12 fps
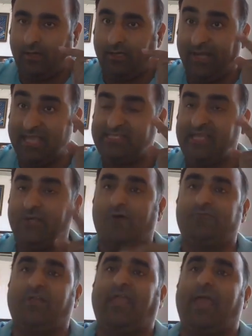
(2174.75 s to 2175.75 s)
grazing
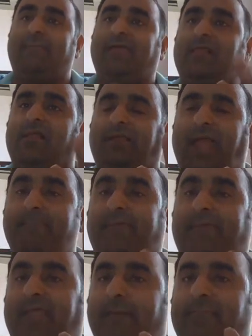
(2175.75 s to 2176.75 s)
of the
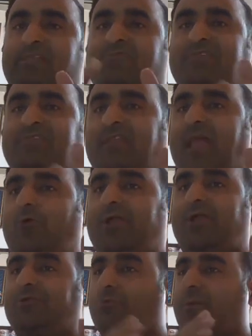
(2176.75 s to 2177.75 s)
camels was allowed
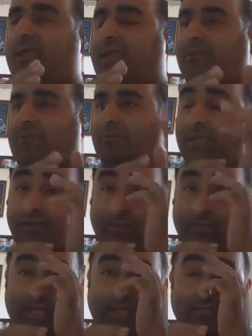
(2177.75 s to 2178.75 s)
in Dubai.
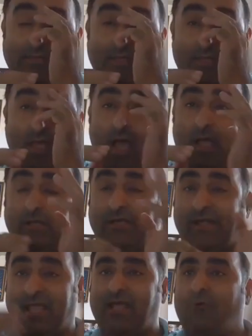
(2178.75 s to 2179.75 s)
They can
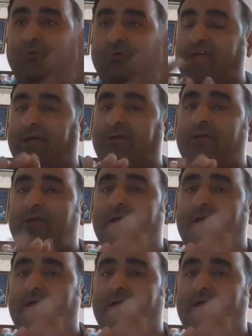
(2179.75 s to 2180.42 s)
graze outside.